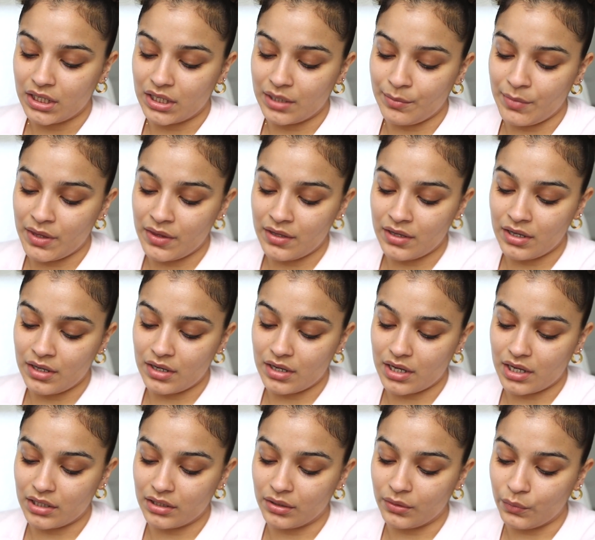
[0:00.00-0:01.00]
I'm in the
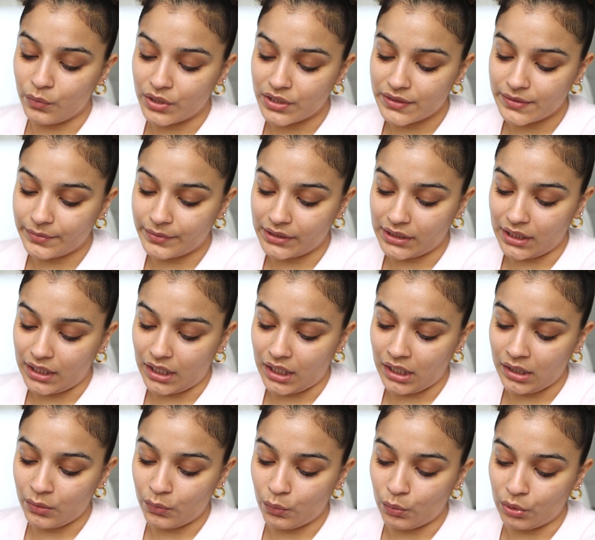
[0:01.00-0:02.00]
color
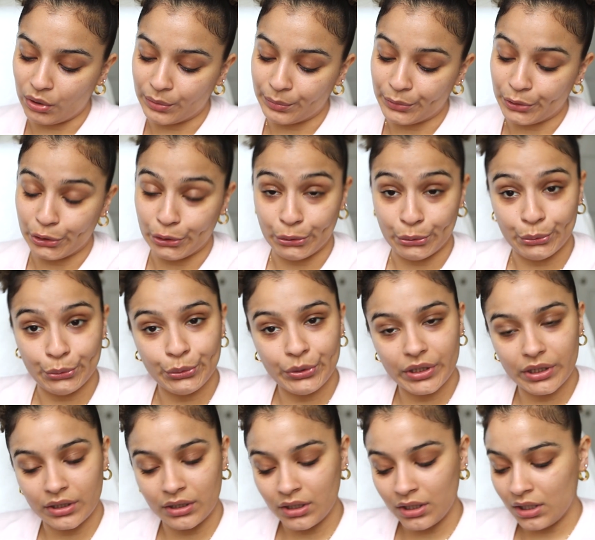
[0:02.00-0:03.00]
128 Warm
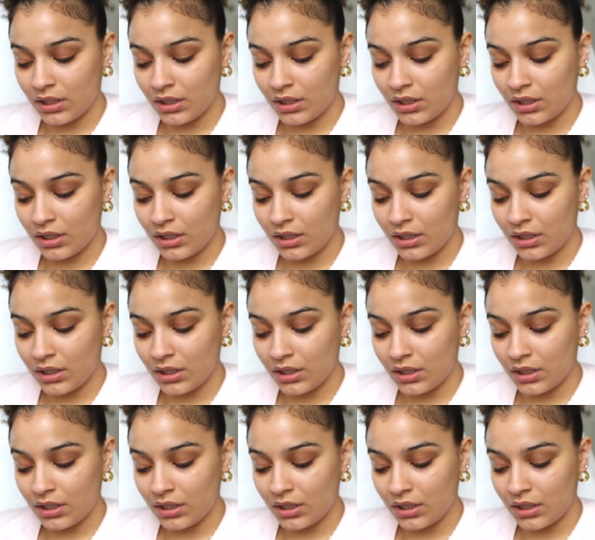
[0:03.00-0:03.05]
Nude.